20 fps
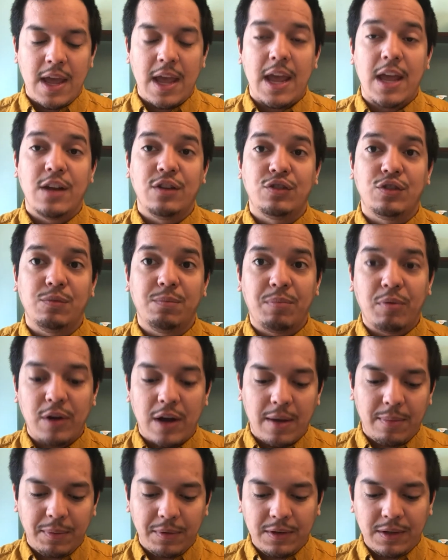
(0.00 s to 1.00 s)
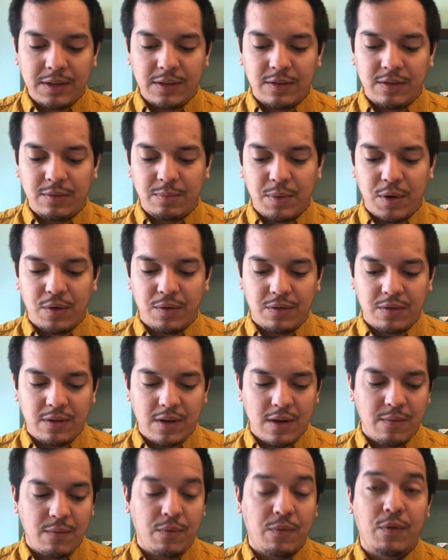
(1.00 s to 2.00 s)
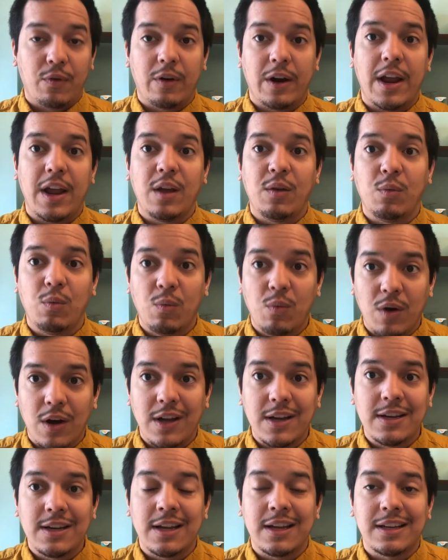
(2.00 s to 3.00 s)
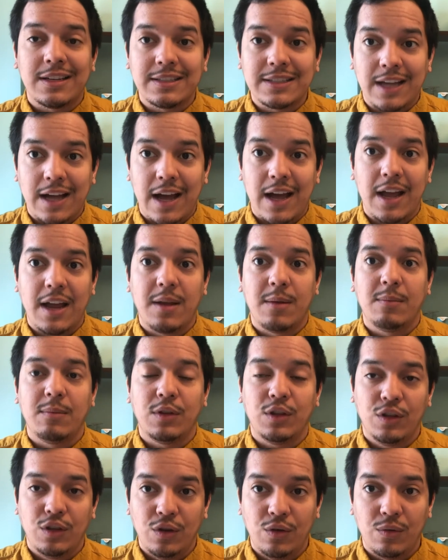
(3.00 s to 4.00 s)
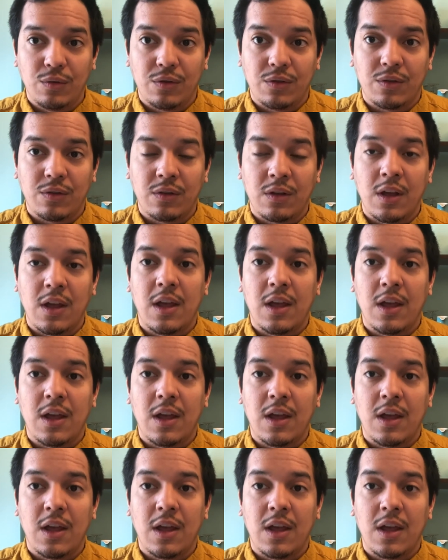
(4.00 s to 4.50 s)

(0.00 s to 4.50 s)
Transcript: and to properly dispose them for a one-time use.